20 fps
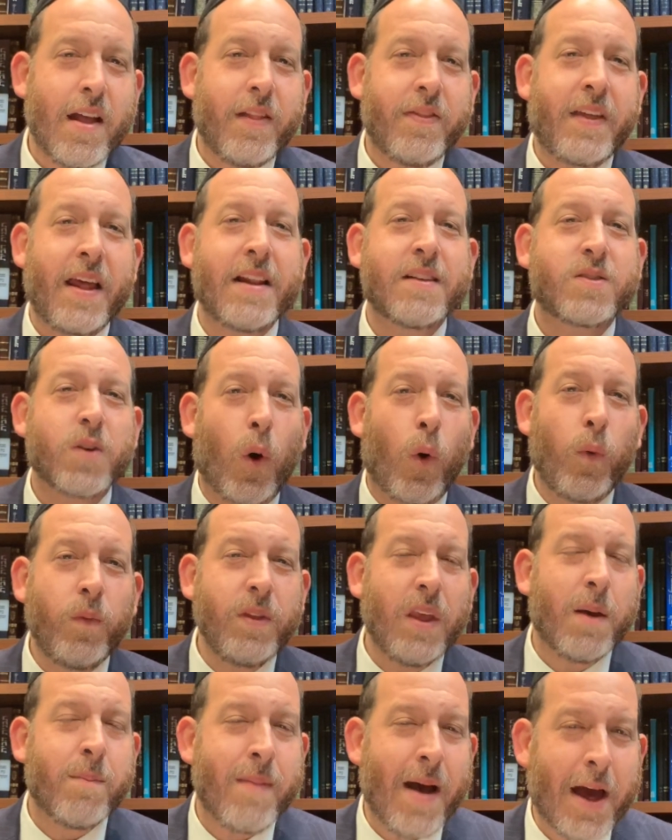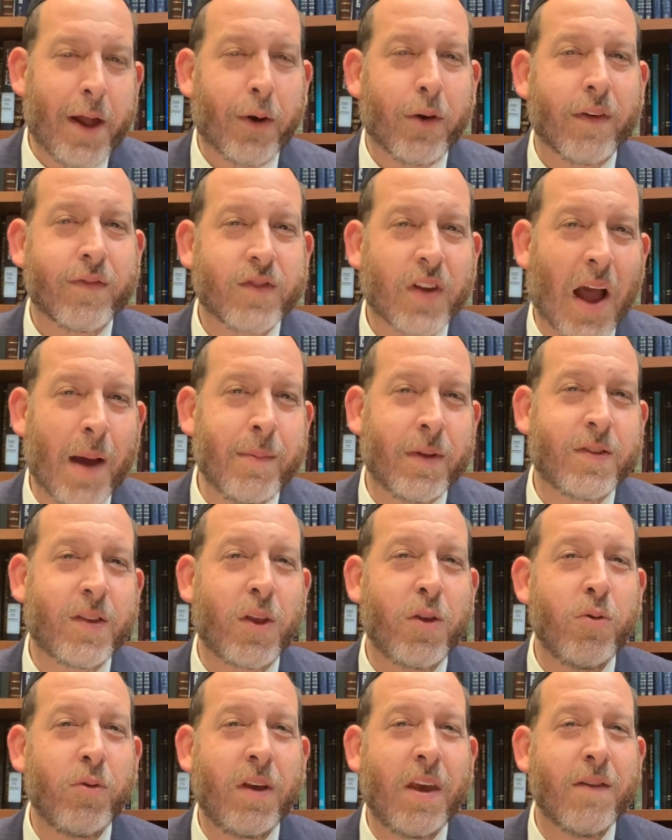then it's only a matter of time
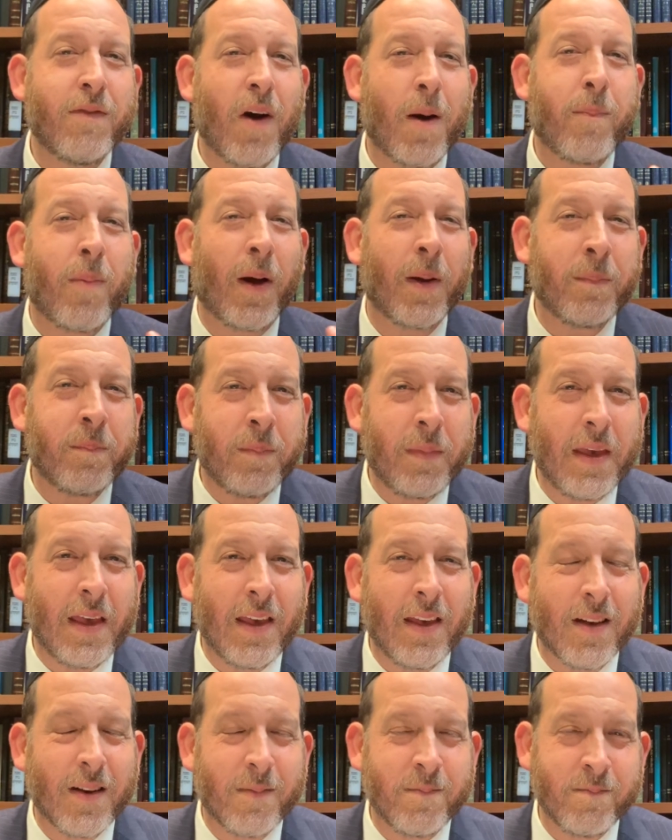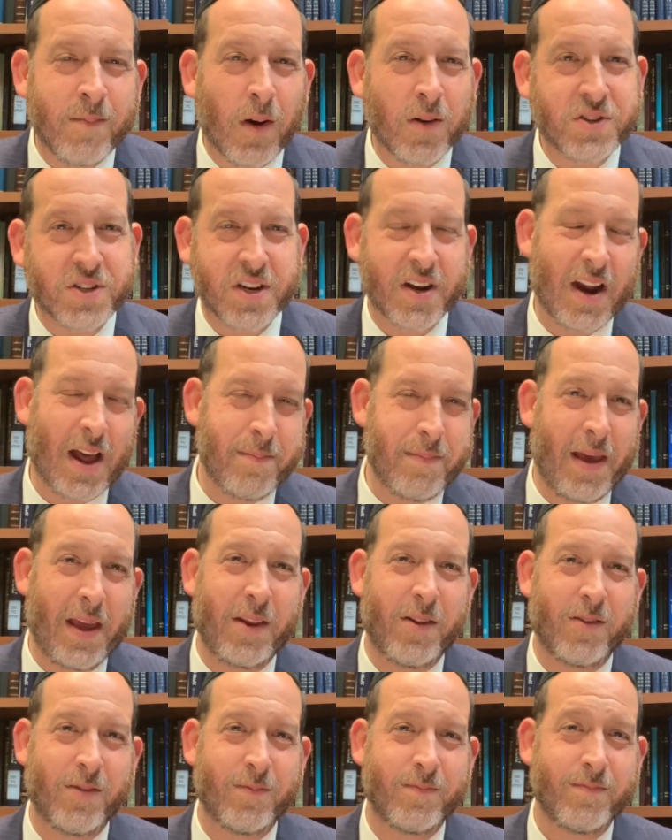until you give up on me, Moshe
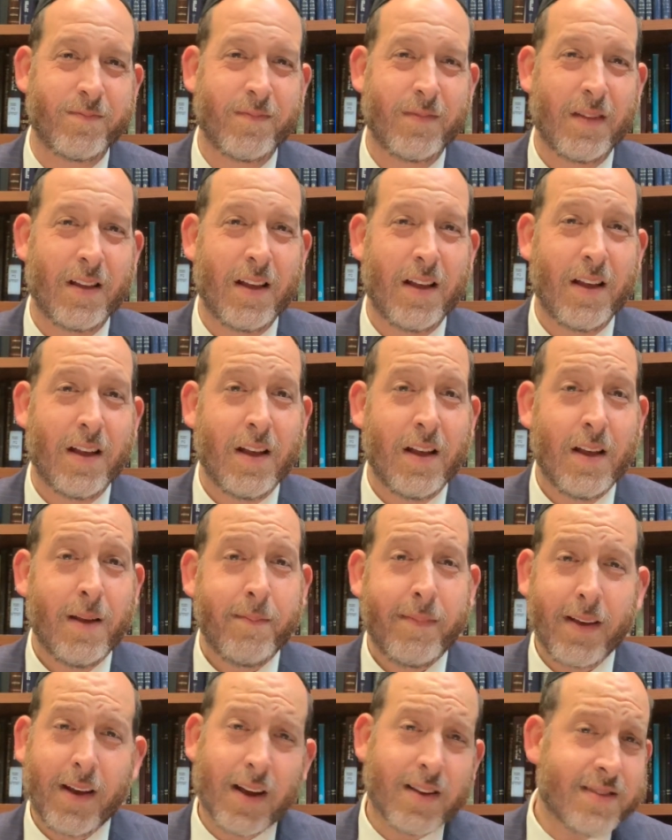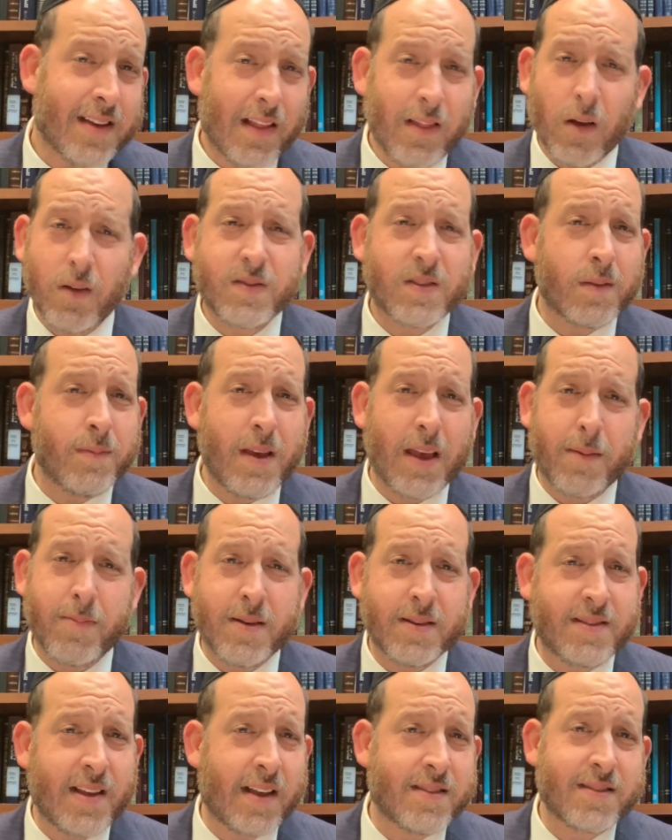Rabbeinu. Because I'll also make
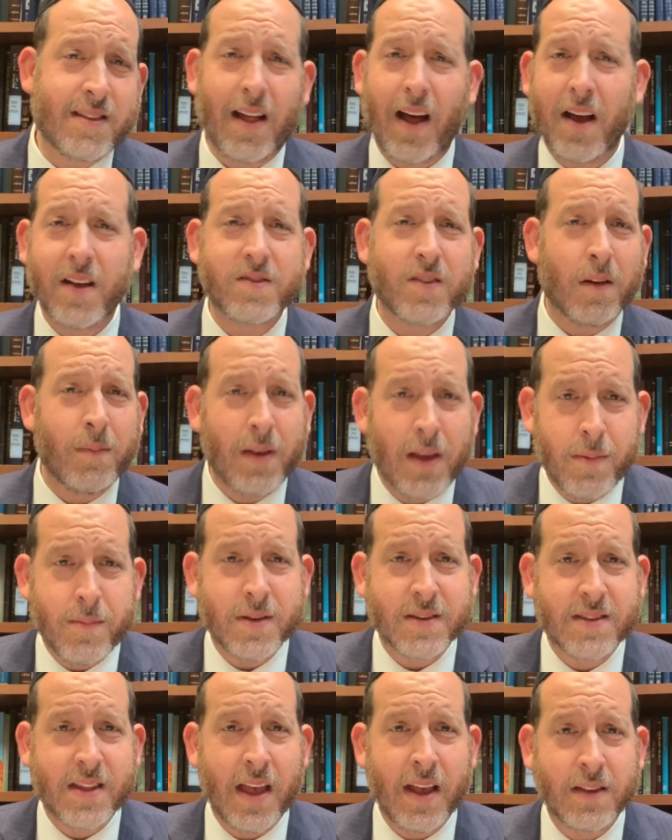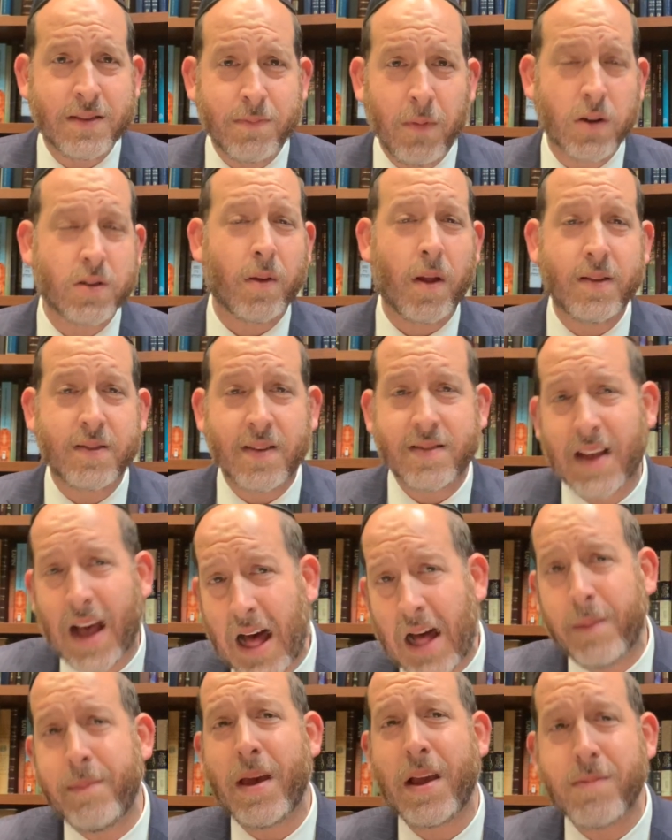mistakes. Klal Yisrael made mistakes. Moshe Rabbeinu says,
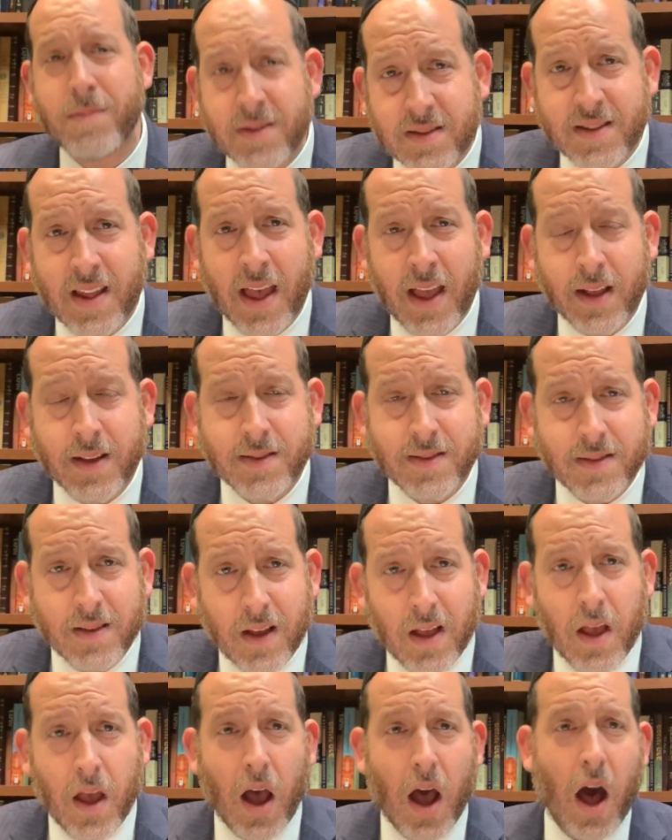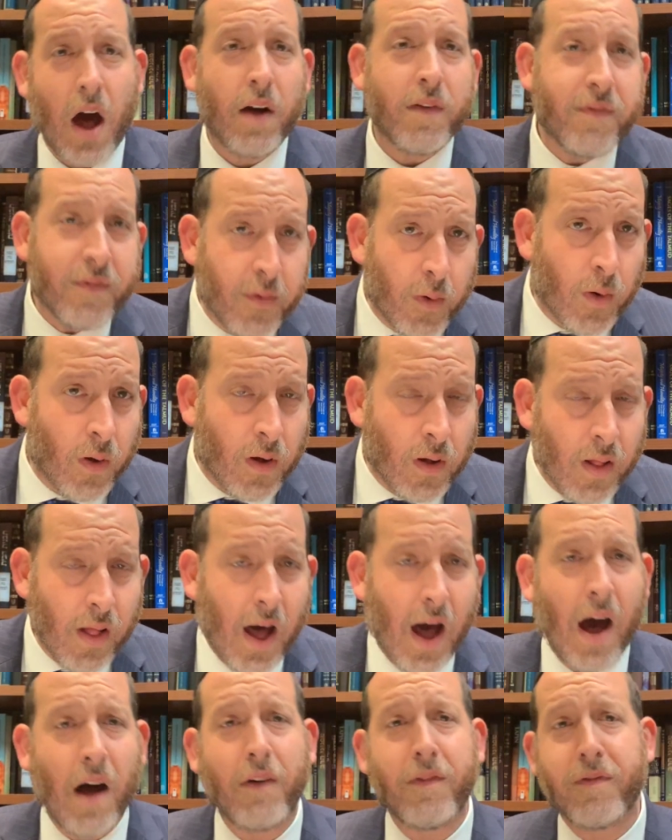I'll make mistakes. I'll
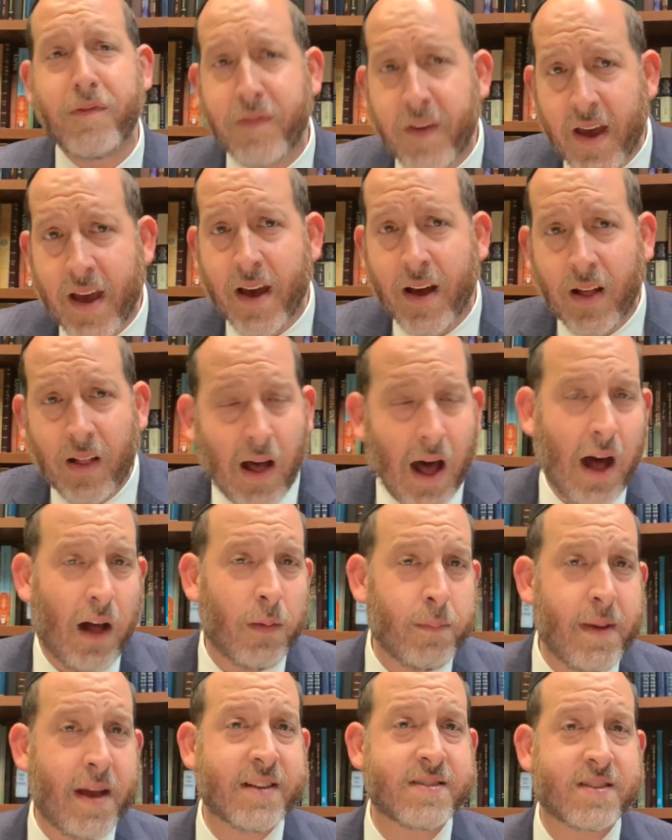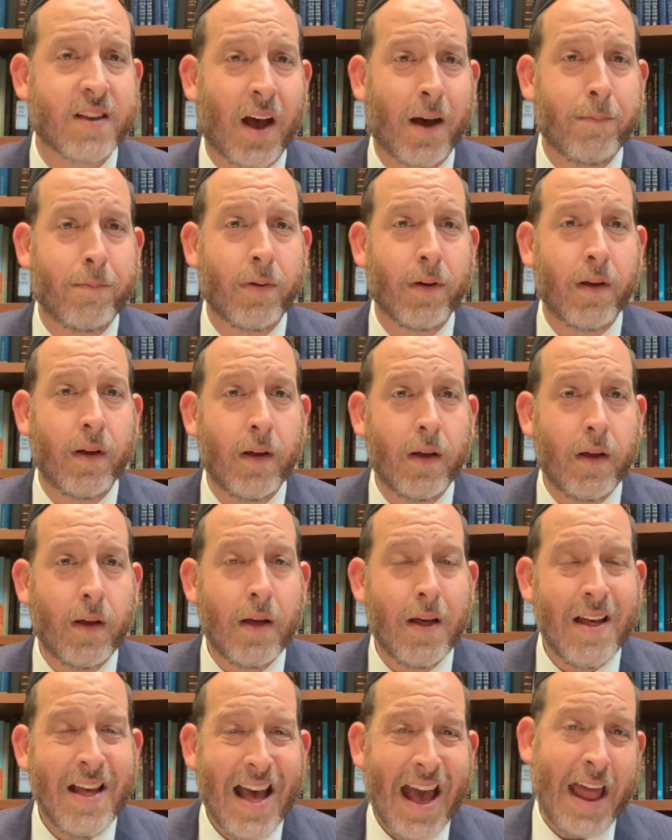fall. I'll fail. I'll mess up.
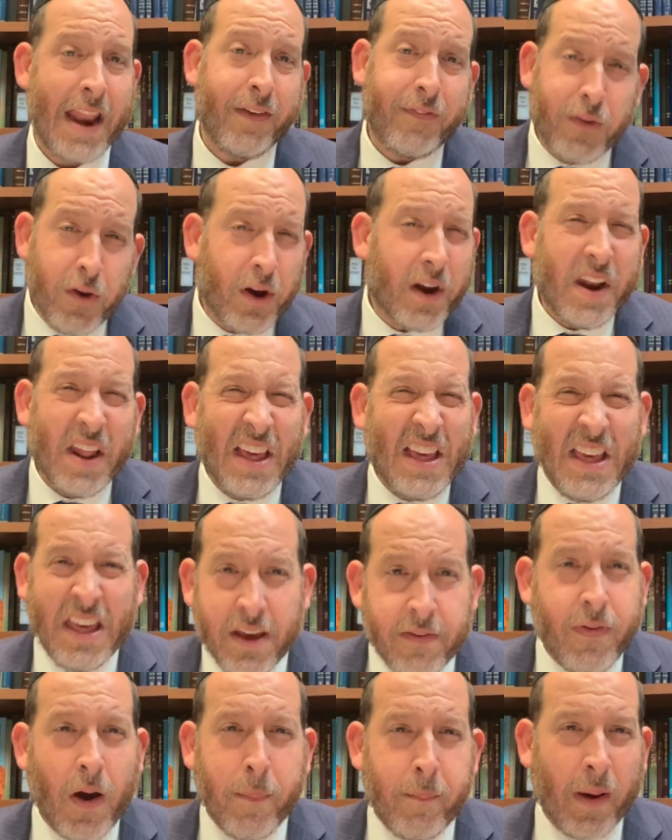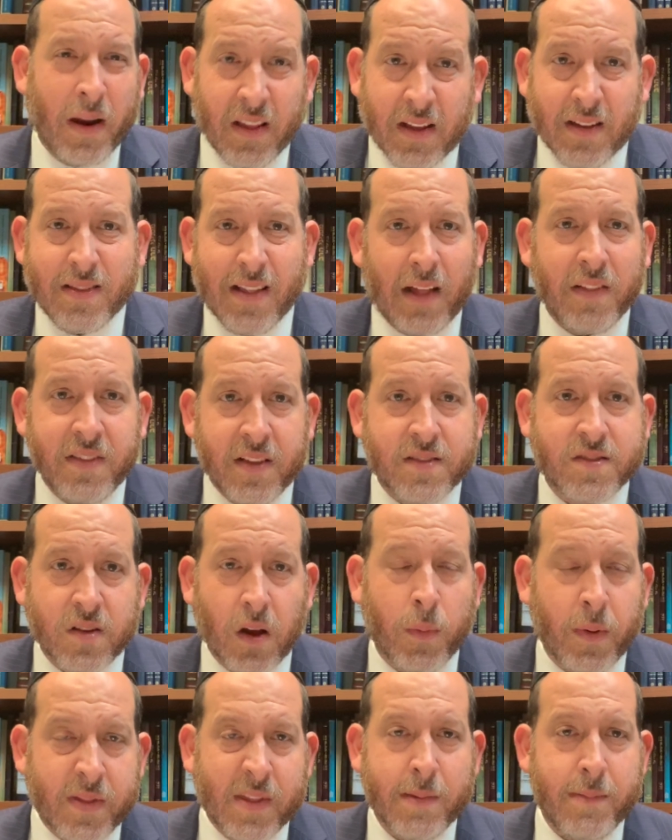And if you're going to give up on Klal
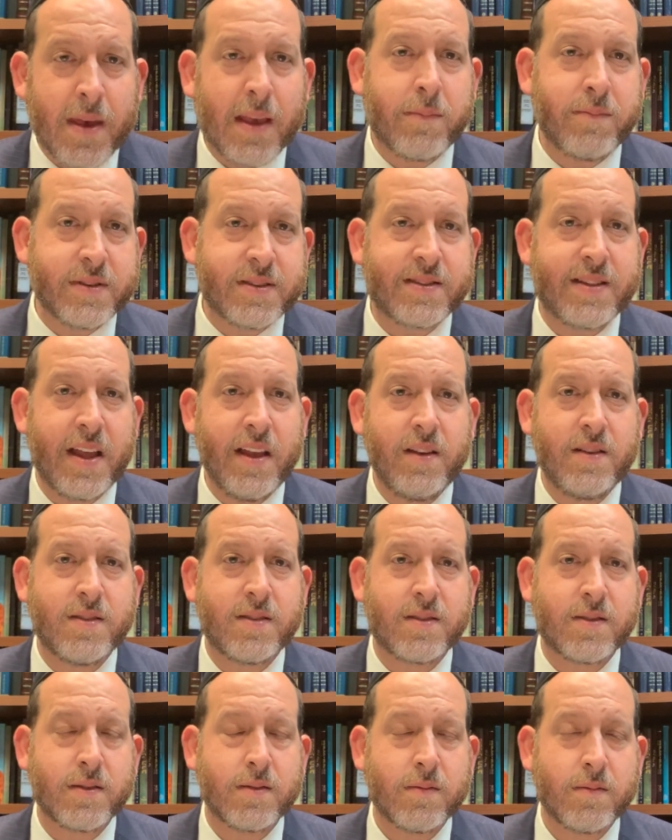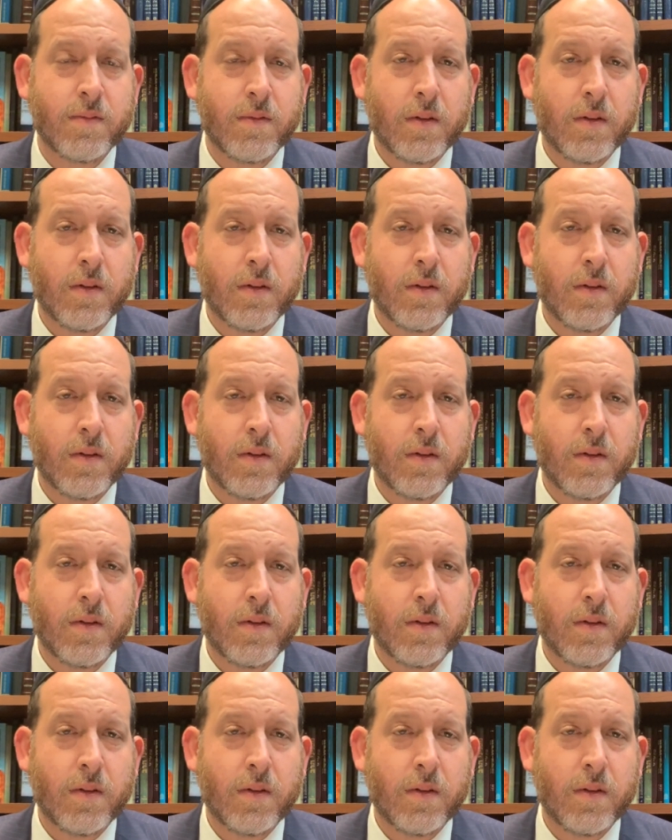Yisrael when they make mistakes,